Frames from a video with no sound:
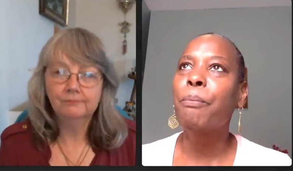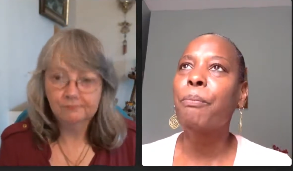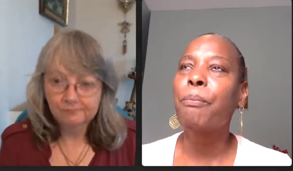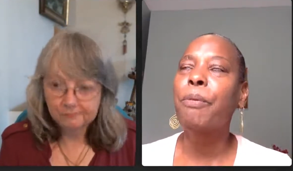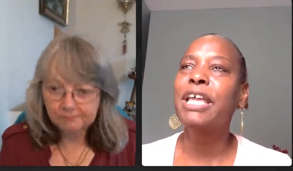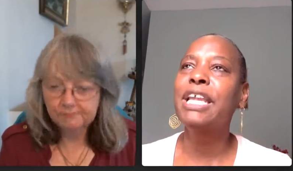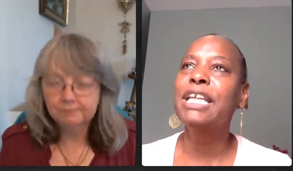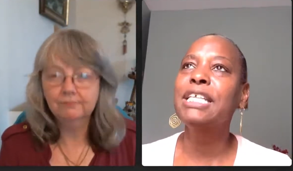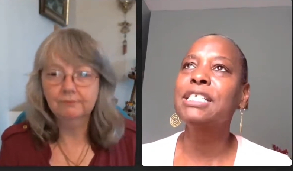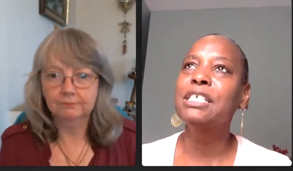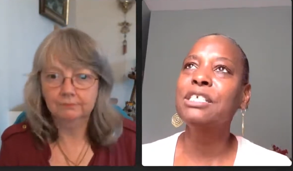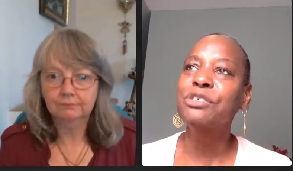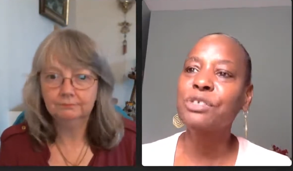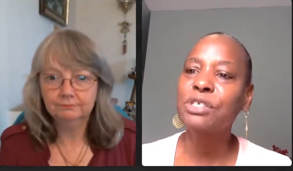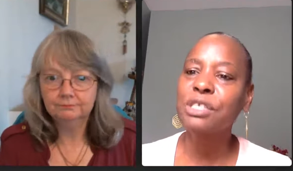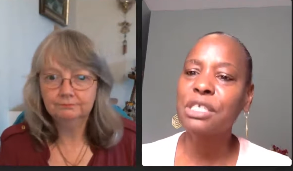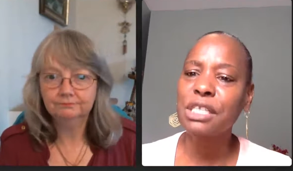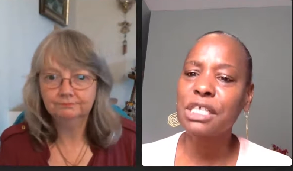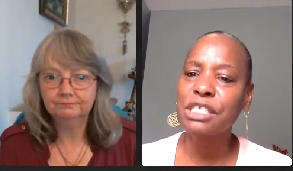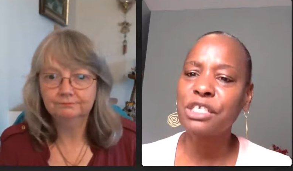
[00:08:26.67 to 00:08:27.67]
Speaker 1: but it's
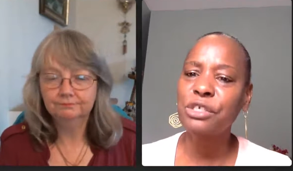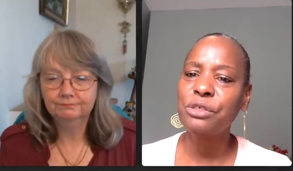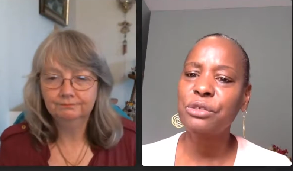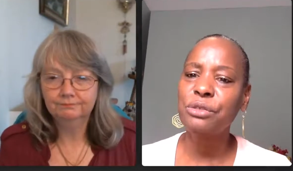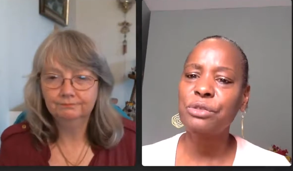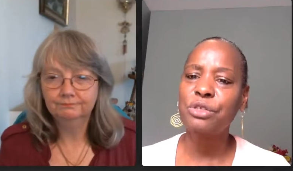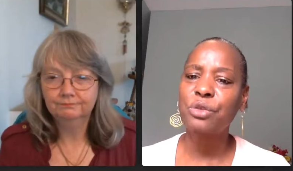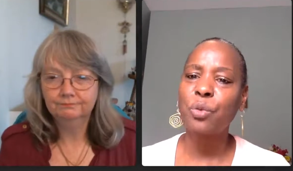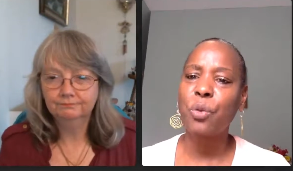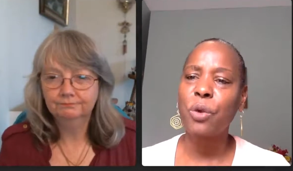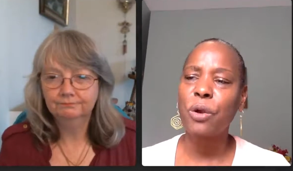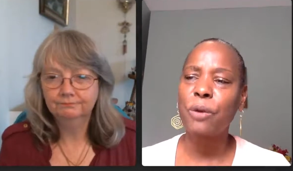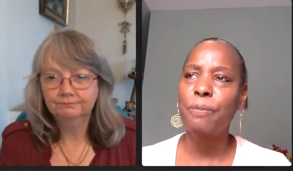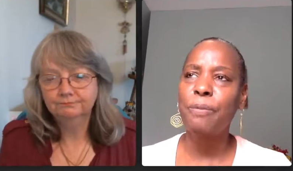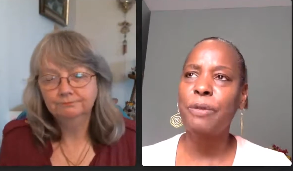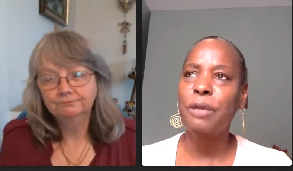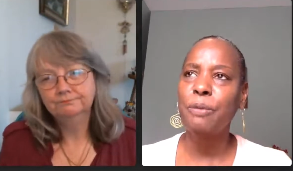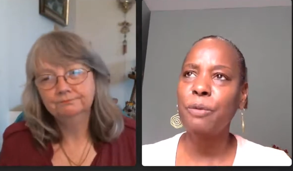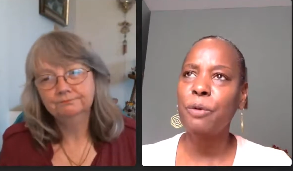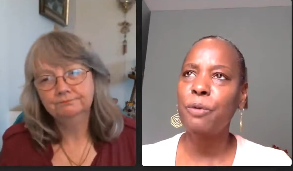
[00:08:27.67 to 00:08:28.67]
interesting that you use the
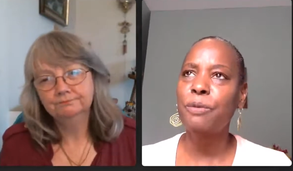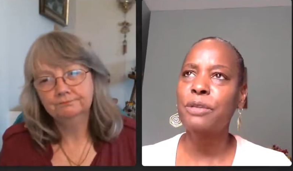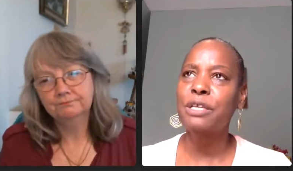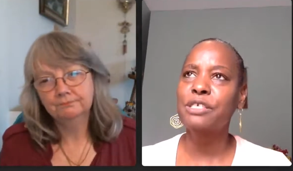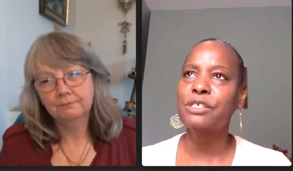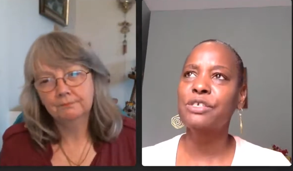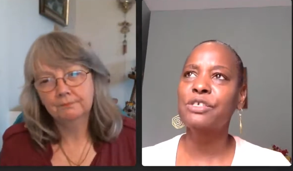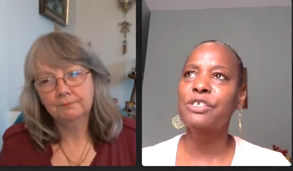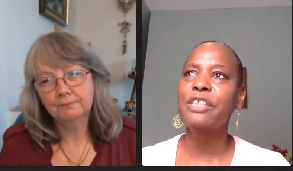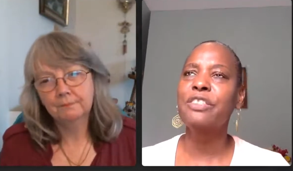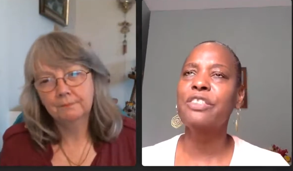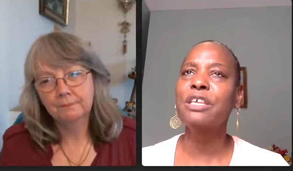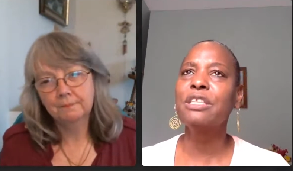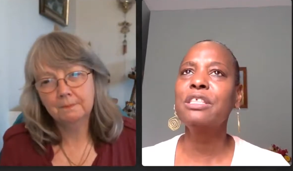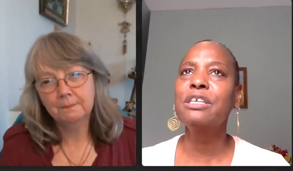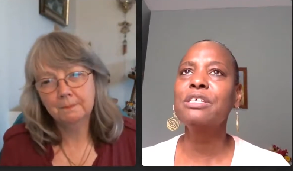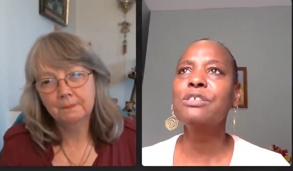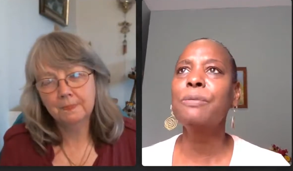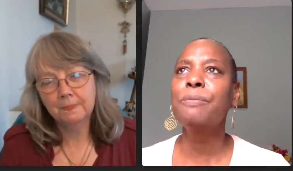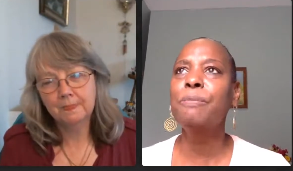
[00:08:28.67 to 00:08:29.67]
word people pleasers. I
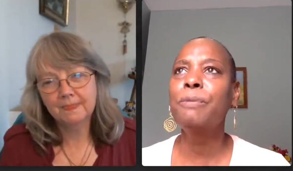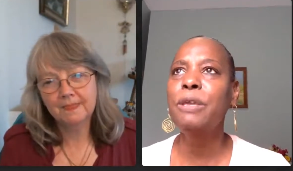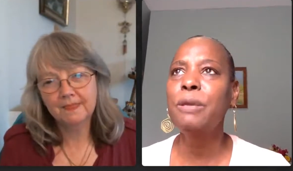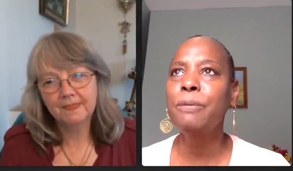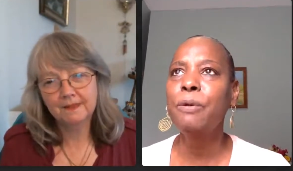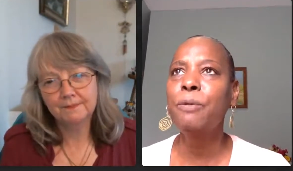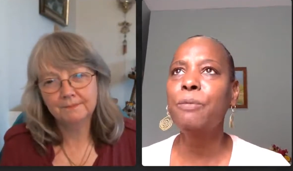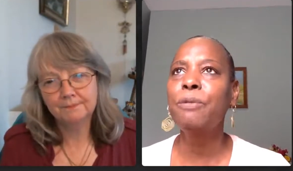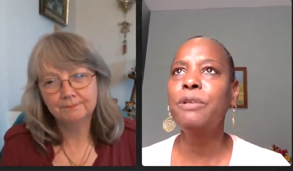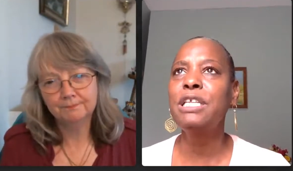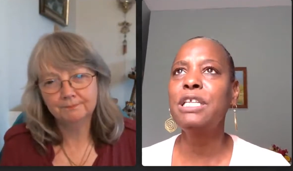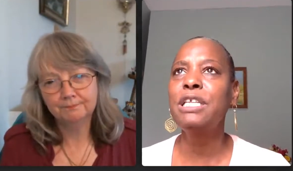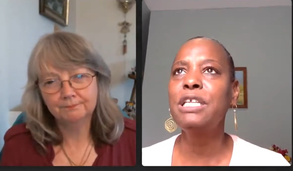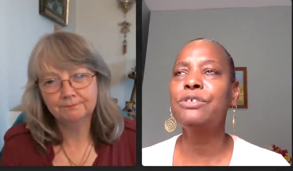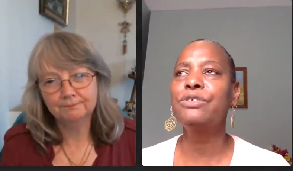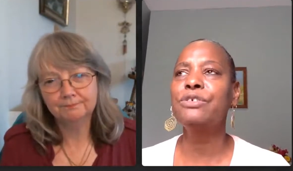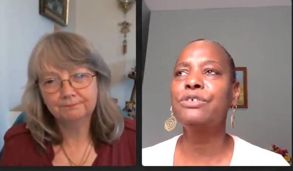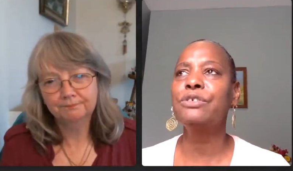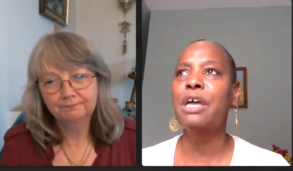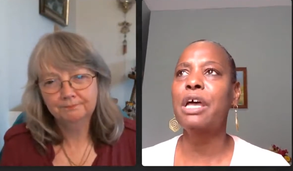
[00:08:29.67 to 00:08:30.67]
think there's a people
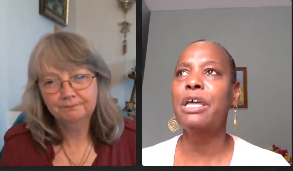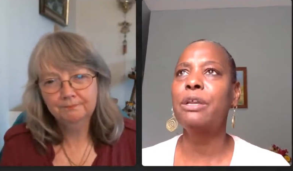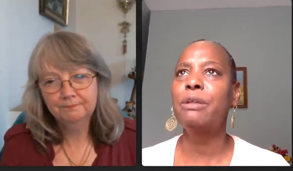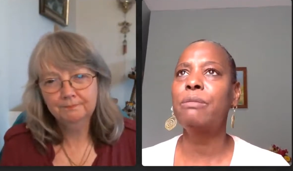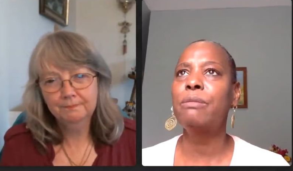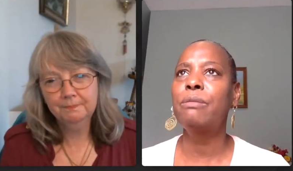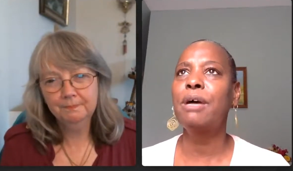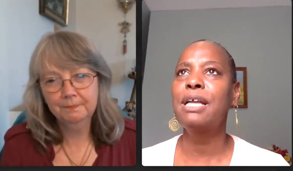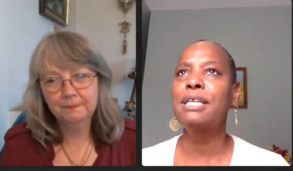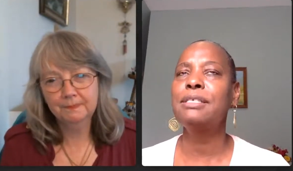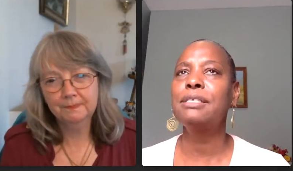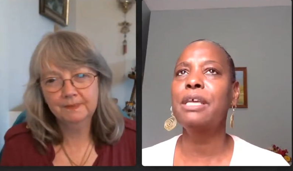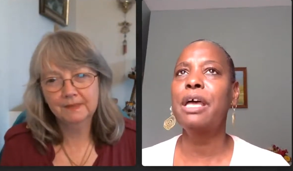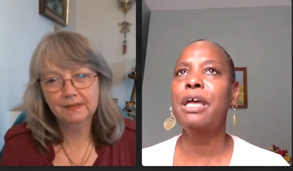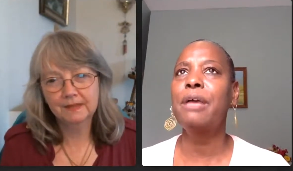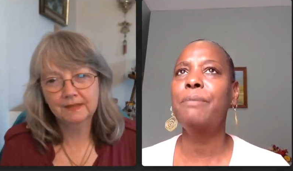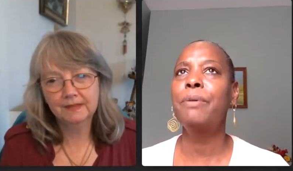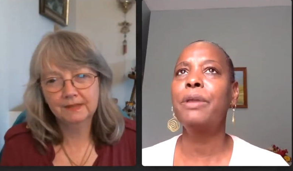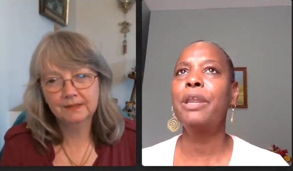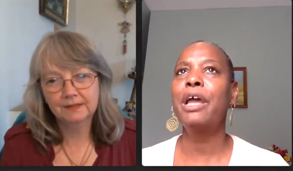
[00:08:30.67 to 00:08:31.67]
pleaser side on my
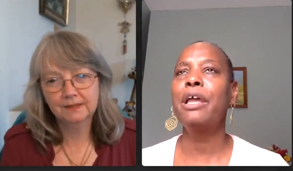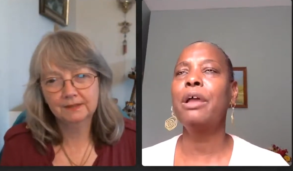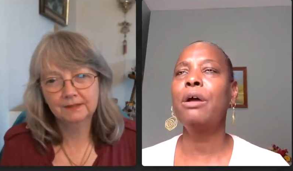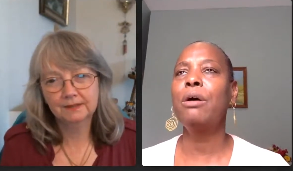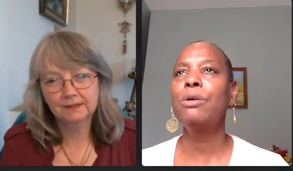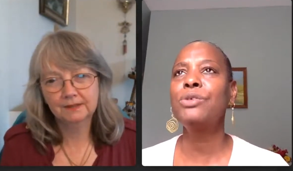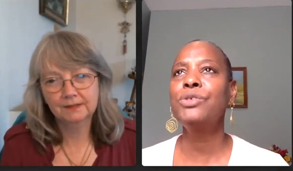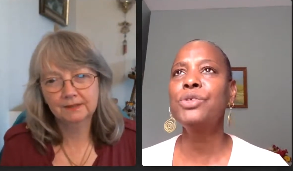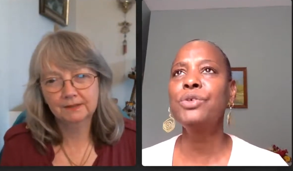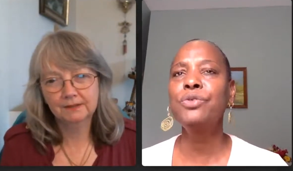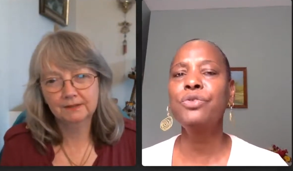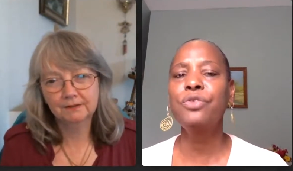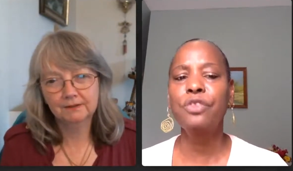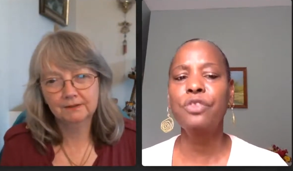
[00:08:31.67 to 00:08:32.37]
side, but I also